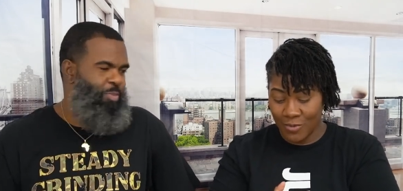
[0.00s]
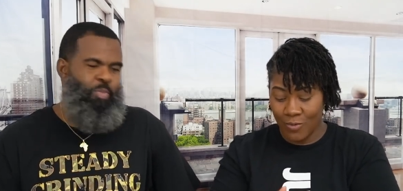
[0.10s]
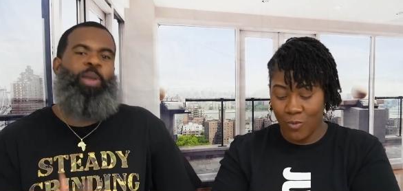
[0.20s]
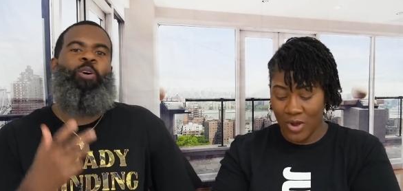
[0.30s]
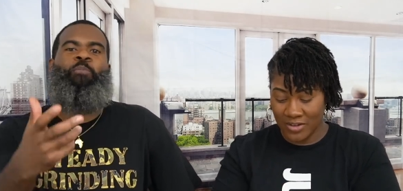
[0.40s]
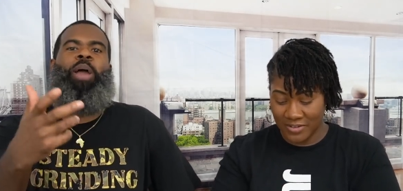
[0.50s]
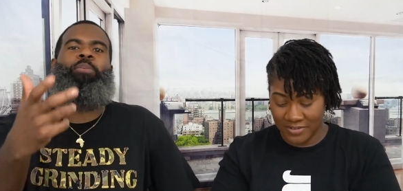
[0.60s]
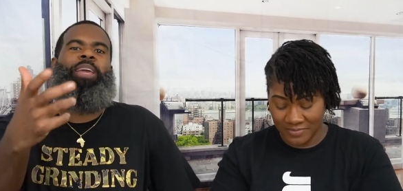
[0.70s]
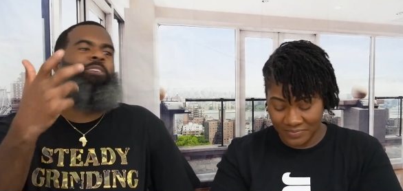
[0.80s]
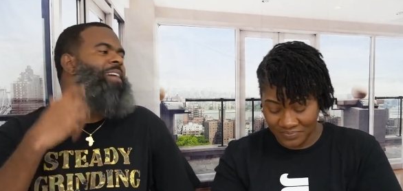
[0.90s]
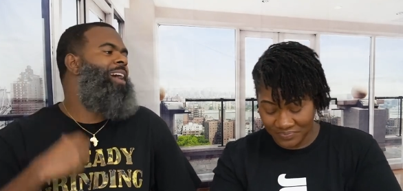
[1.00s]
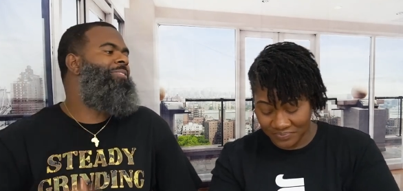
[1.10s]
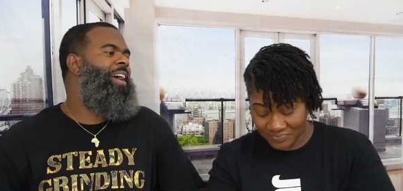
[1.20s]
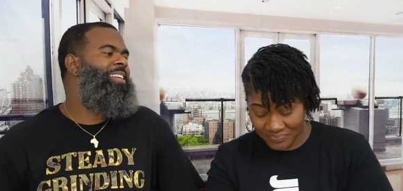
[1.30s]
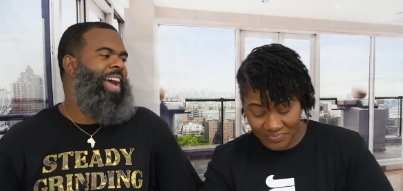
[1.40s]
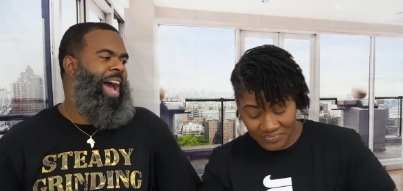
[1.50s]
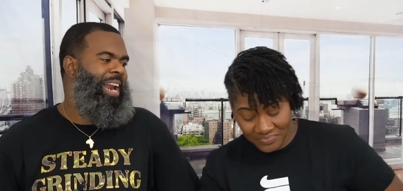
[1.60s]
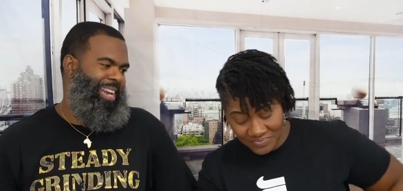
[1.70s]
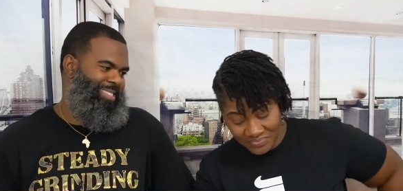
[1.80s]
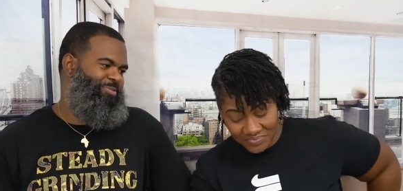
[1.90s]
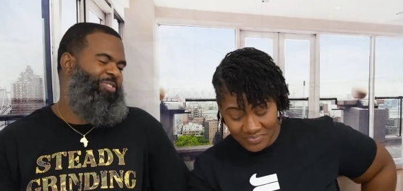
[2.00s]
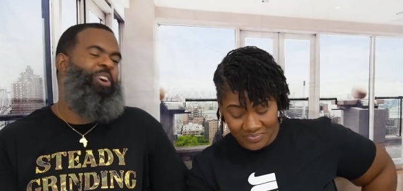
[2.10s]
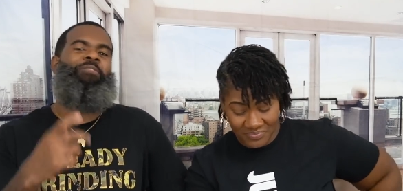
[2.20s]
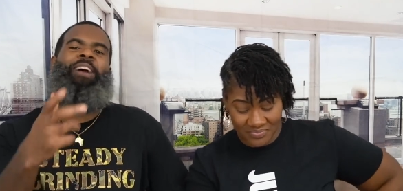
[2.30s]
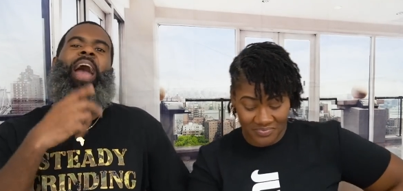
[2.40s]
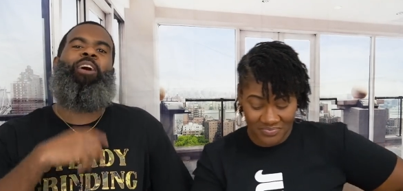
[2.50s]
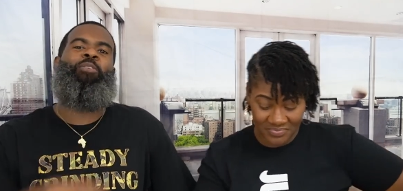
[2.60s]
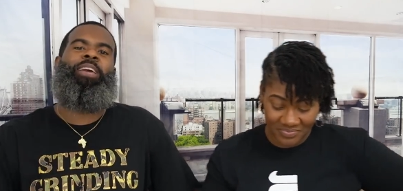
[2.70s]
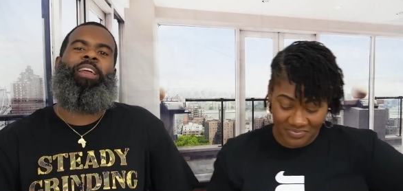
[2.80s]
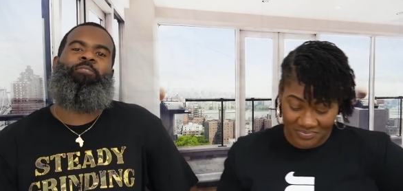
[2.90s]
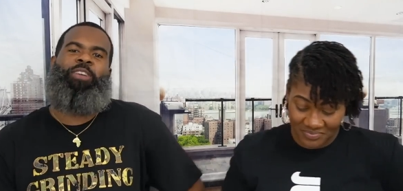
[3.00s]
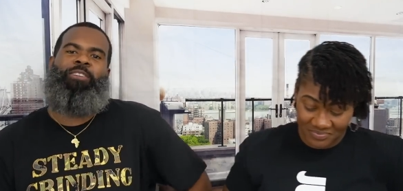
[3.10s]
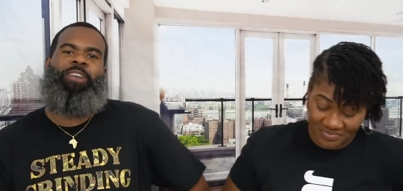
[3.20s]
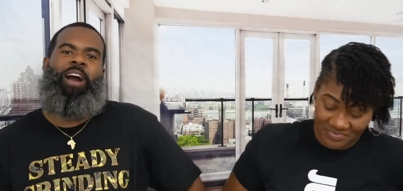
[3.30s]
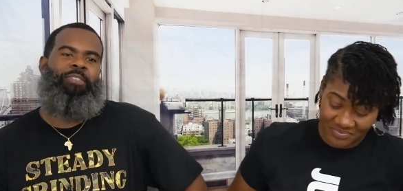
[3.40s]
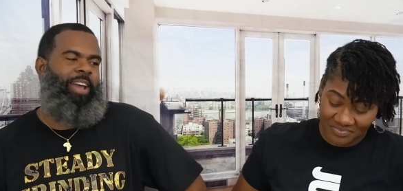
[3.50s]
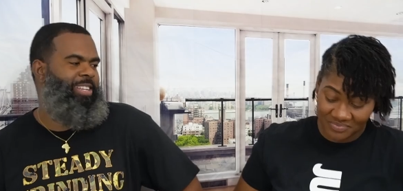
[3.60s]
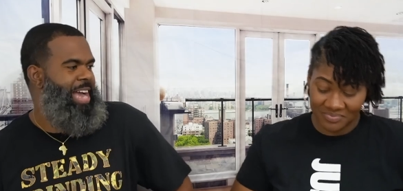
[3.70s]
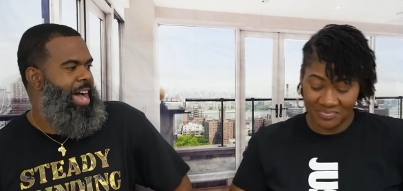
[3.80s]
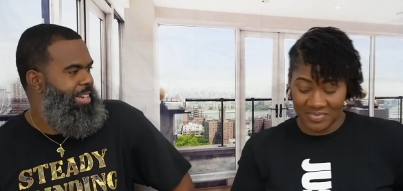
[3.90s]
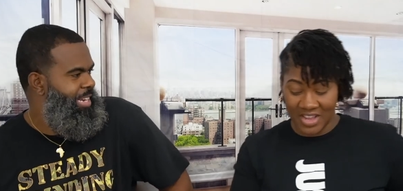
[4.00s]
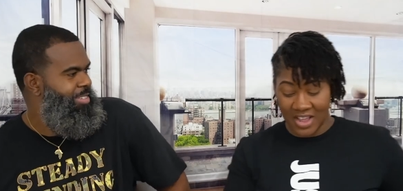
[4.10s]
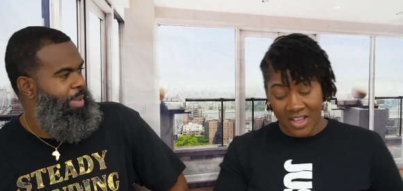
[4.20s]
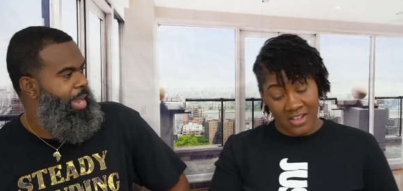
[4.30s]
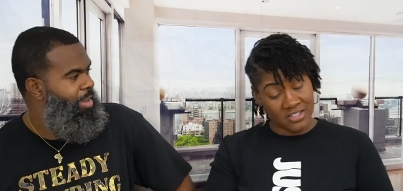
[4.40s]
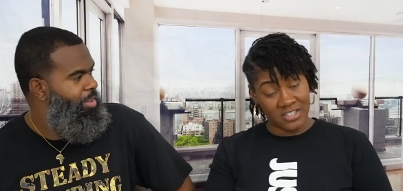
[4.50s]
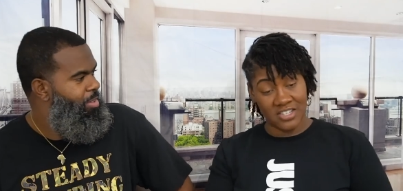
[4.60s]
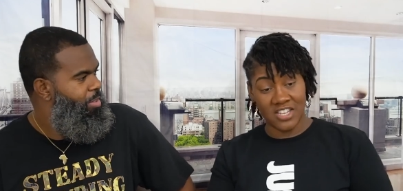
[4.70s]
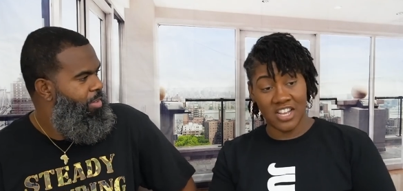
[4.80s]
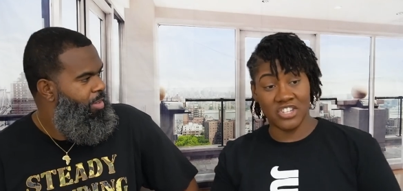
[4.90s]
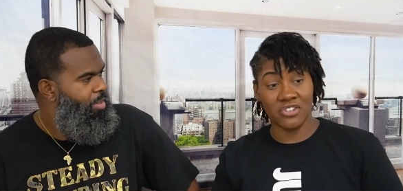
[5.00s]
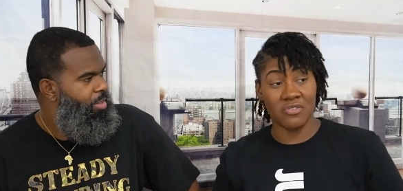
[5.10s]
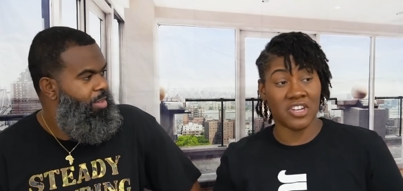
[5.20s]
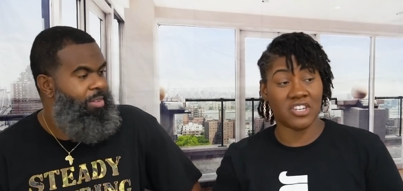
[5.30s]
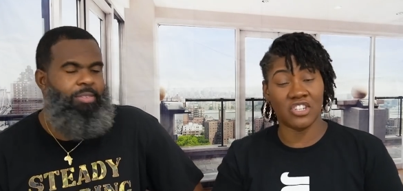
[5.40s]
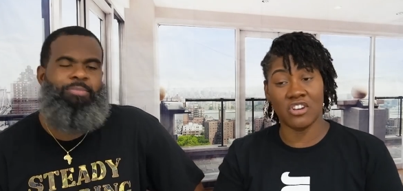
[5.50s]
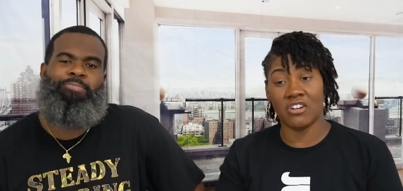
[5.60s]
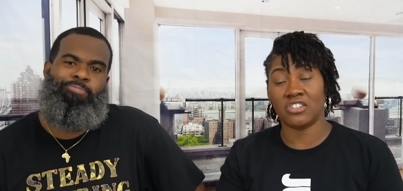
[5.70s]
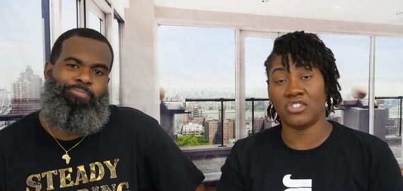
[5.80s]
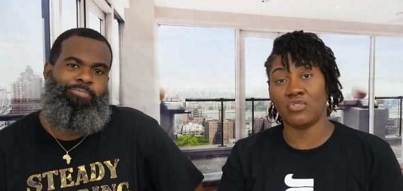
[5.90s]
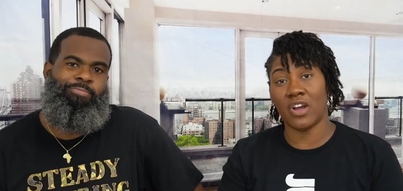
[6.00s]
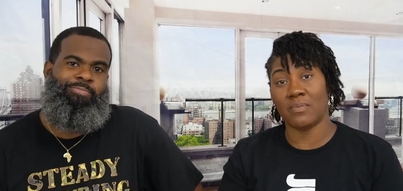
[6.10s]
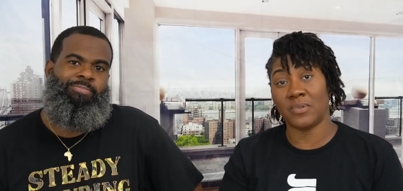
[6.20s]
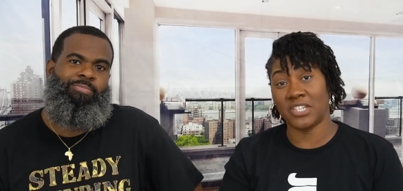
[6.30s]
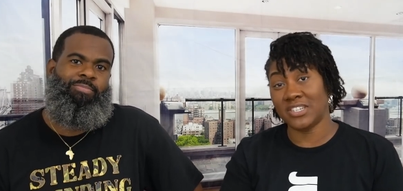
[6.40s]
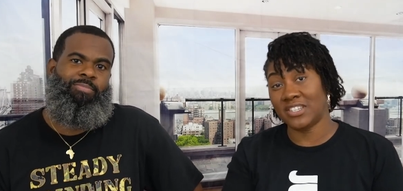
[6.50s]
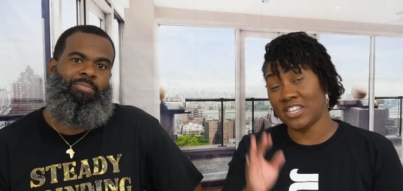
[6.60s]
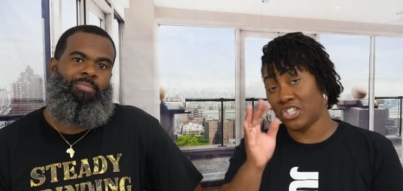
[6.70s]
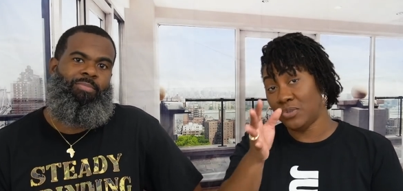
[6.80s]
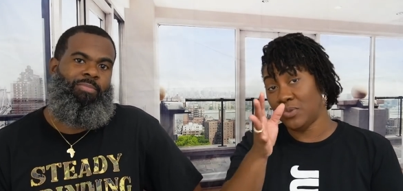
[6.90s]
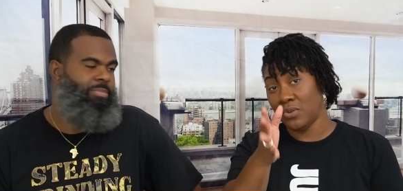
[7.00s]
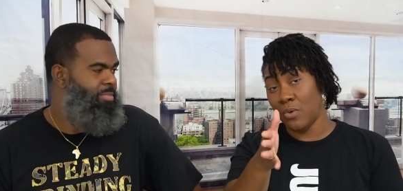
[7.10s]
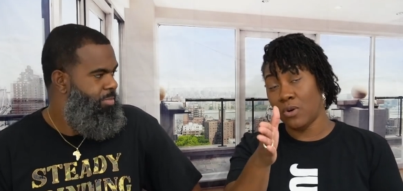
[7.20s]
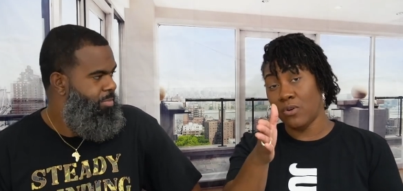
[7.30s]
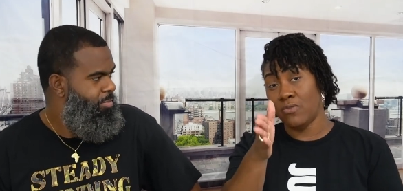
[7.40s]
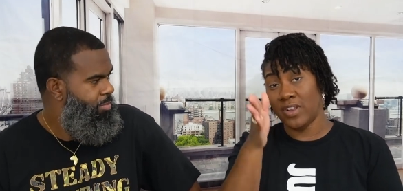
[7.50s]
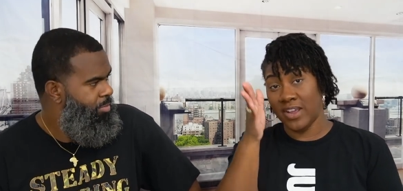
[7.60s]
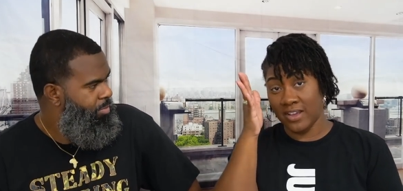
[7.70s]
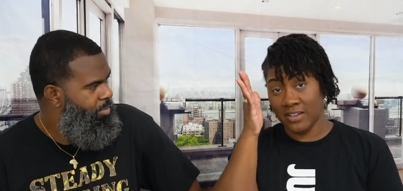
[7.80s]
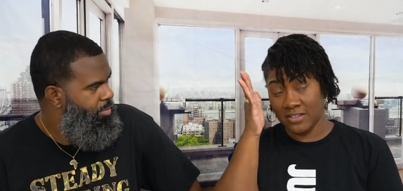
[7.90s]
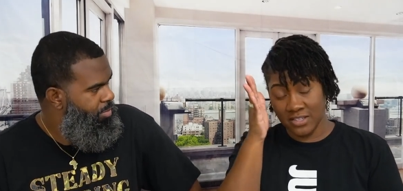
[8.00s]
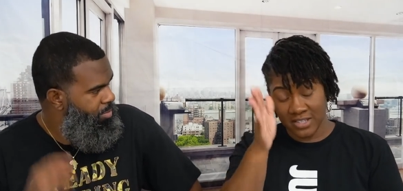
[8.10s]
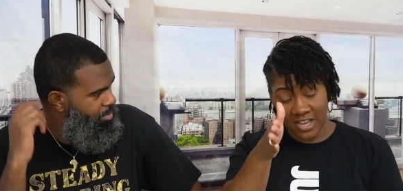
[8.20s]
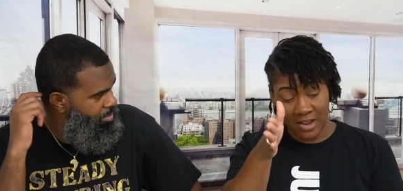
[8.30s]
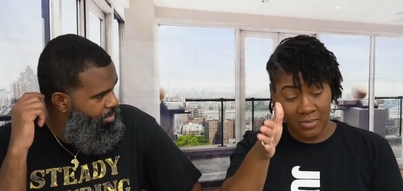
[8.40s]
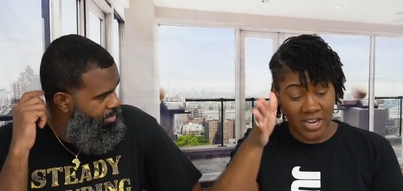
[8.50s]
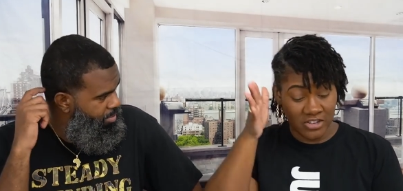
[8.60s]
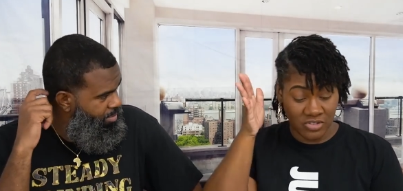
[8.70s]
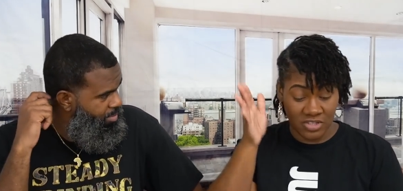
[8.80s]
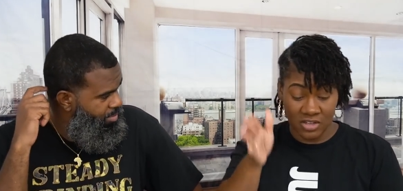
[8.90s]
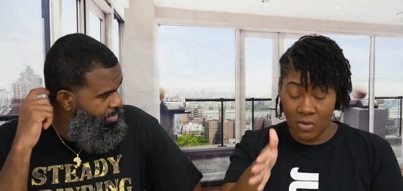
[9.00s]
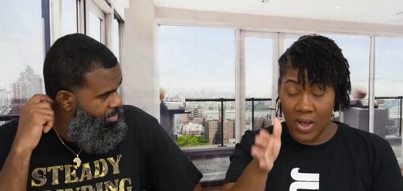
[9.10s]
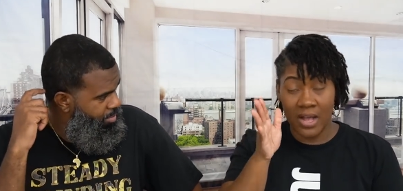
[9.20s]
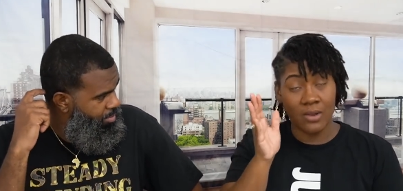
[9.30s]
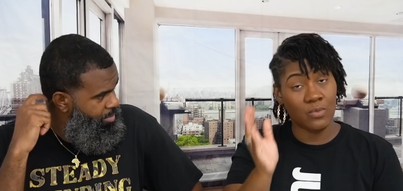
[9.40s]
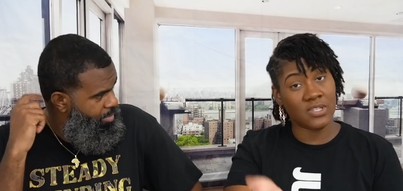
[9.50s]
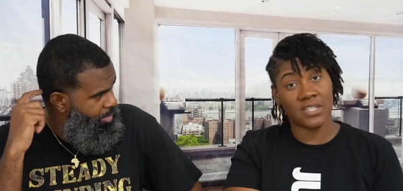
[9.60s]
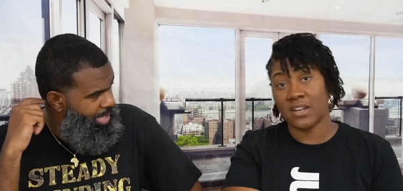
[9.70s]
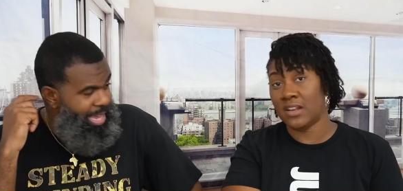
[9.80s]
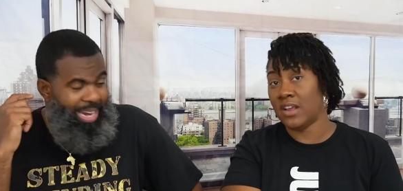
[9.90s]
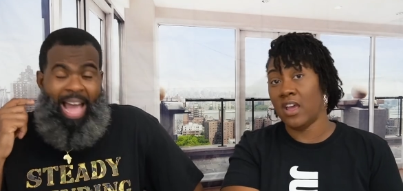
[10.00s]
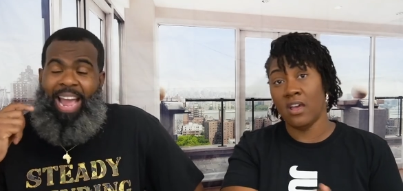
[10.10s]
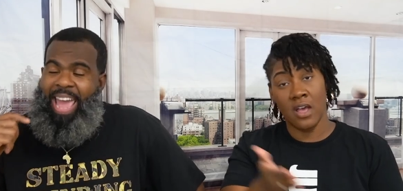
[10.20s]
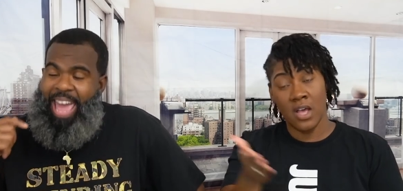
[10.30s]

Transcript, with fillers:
Speaker 1: we're gonna be able to get Ralph Angel out of this. Aunt Vi gonna get get Ralph Angel out of this, man.
Speaker 2: She said she gonna get the charges dropped, but she said she was going over there to Sam Landry's alone. Hollywood said, said that, like